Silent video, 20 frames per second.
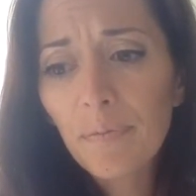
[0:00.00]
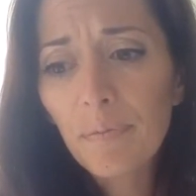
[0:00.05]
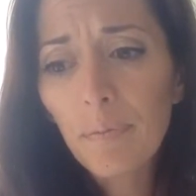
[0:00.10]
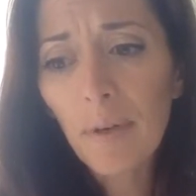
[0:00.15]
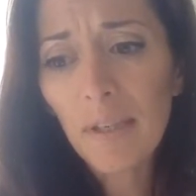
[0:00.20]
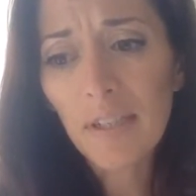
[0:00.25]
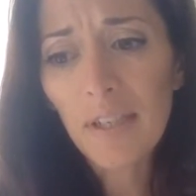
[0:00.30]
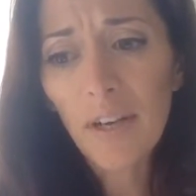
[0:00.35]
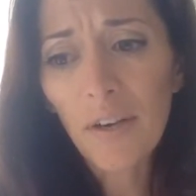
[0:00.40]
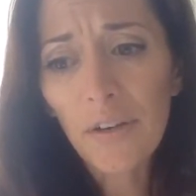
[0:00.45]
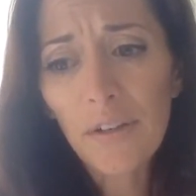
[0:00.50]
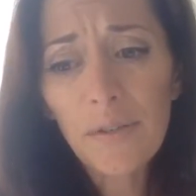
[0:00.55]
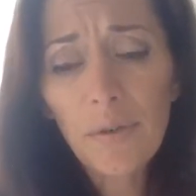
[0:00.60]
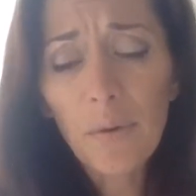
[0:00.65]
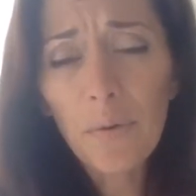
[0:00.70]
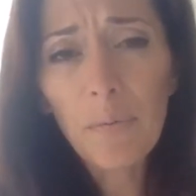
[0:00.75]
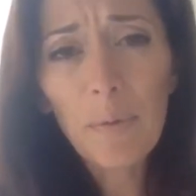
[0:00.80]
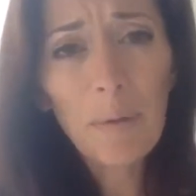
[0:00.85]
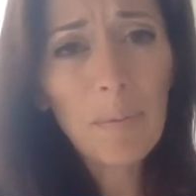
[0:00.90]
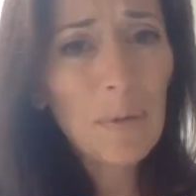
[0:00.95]
my scary
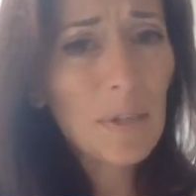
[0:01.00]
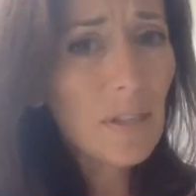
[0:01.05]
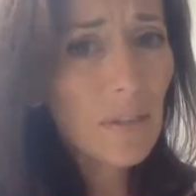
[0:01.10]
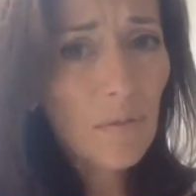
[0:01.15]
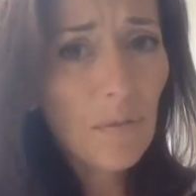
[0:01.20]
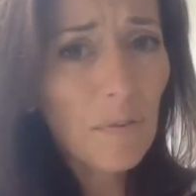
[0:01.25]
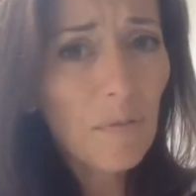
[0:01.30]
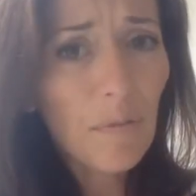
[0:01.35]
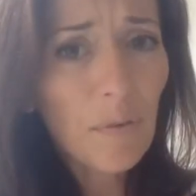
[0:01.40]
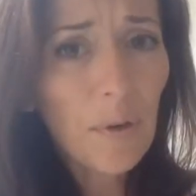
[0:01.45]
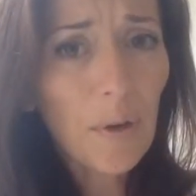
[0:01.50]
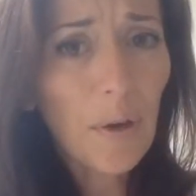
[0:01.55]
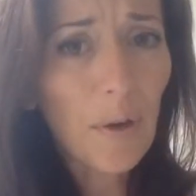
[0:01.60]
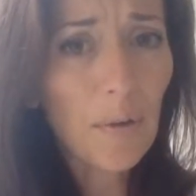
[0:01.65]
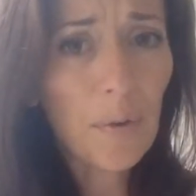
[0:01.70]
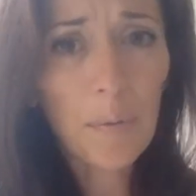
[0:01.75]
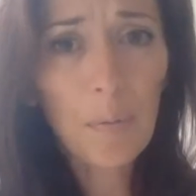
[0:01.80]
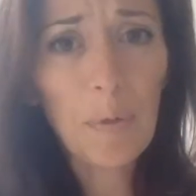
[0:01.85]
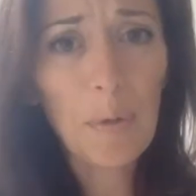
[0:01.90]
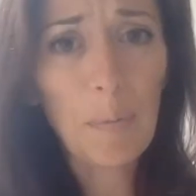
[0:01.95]
zone may be different for
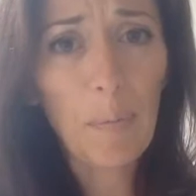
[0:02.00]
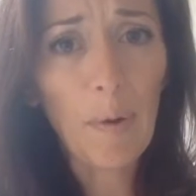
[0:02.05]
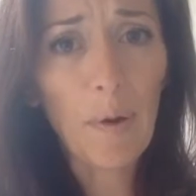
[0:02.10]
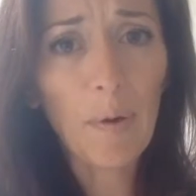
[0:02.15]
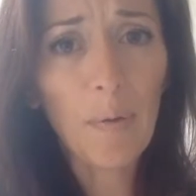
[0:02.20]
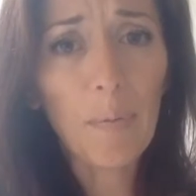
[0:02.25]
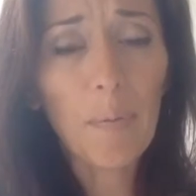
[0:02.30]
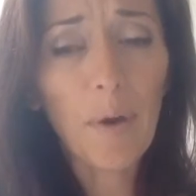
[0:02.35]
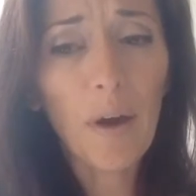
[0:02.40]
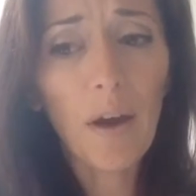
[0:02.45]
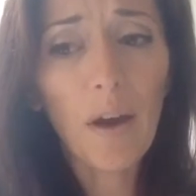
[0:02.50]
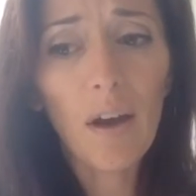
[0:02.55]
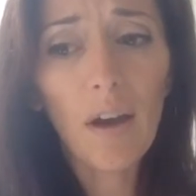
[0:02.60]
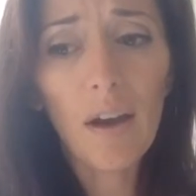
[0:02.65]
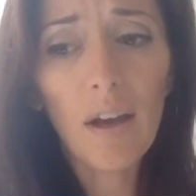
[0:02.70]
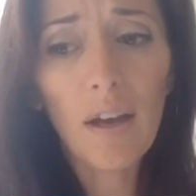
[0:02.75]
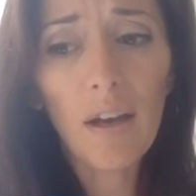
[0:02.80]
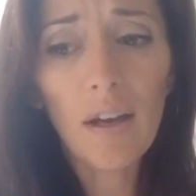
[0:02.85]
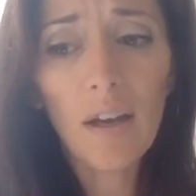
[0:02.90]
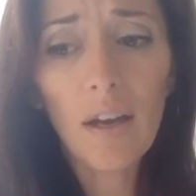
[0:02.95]
other people, but
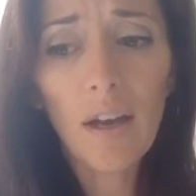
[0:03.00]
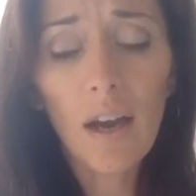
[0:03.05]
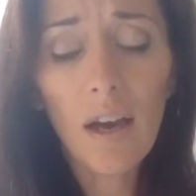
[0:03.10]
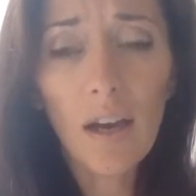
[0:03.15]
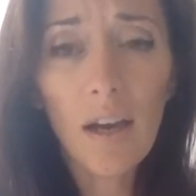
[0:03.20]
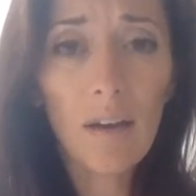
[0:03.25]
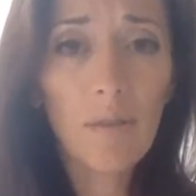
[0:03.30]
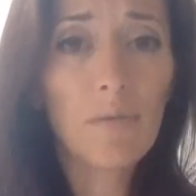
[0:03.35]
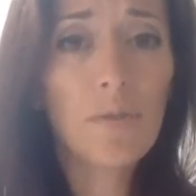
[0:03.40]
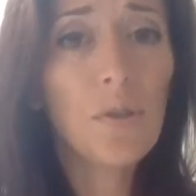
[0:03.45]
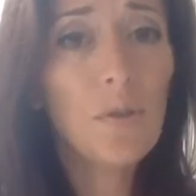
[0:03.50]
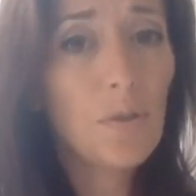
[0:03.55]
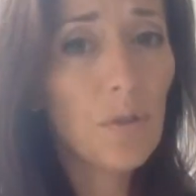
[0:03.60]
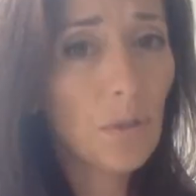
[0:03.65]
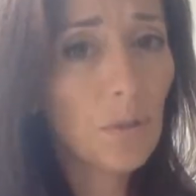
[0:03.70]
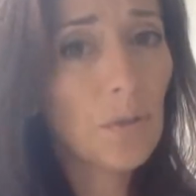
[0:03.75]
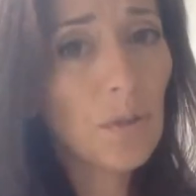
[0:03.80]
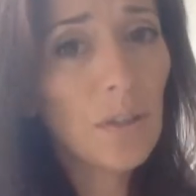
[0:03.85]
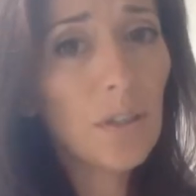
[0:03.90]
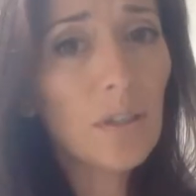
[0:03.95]
I have 2
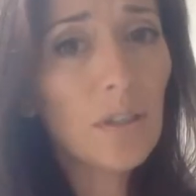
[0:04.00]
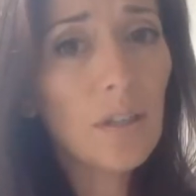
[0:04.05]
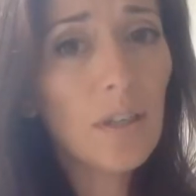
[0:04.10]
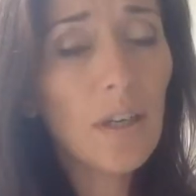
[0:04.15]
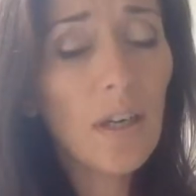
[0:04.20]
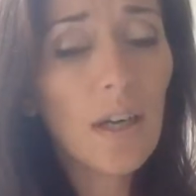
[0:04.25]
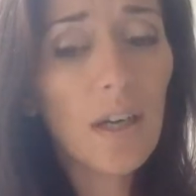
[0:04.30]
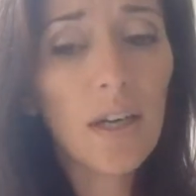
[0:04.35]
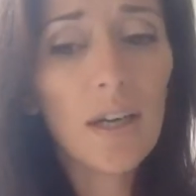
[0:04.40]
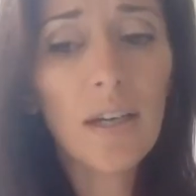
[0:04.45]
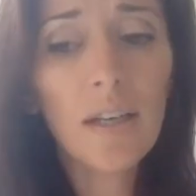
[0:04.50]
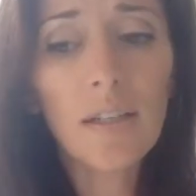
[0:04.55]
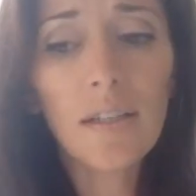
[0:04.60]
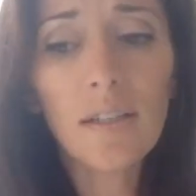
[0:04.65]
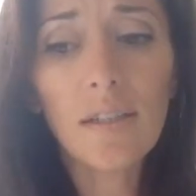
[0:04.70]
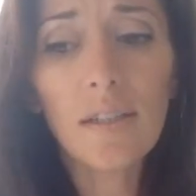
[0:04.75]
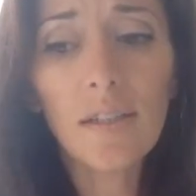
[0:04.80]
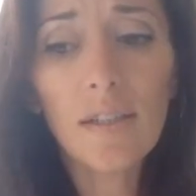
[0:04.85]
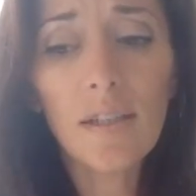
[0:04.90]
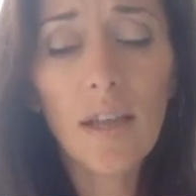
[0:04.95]
children
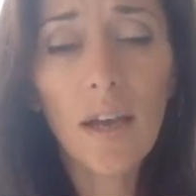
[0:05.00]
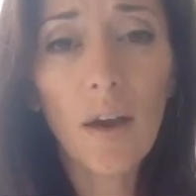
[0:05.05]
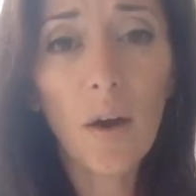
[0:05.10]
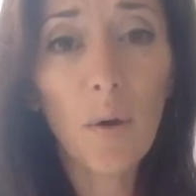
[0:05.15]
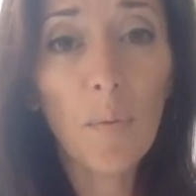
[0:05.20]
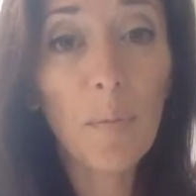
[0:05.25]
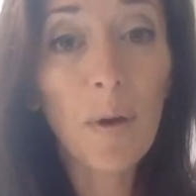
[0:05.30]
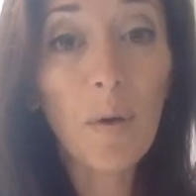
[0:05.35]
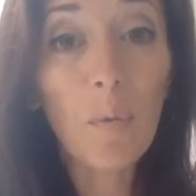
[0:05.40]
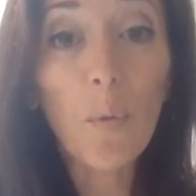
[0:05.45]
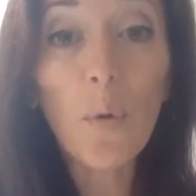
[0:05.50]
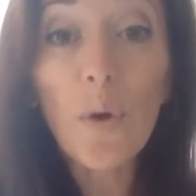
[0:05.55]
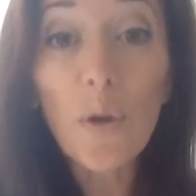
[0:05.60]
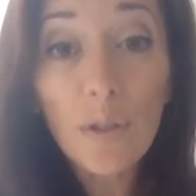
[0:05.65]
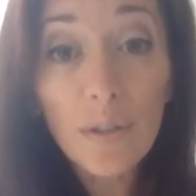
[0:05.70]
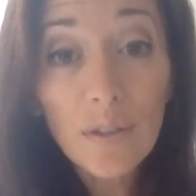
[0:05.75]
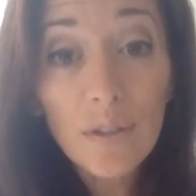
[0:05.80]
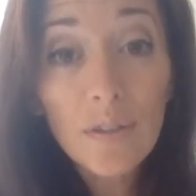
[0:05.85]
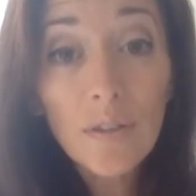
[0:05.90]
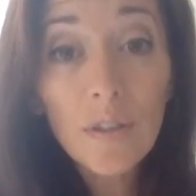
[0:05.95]
and they are my
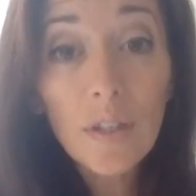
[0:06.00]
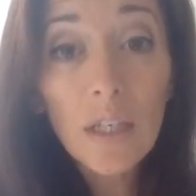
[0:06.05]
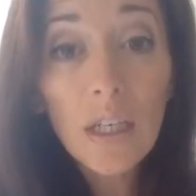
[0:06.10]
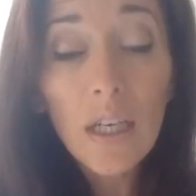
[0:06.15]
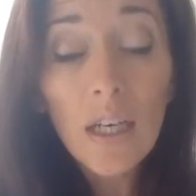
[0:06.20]
world.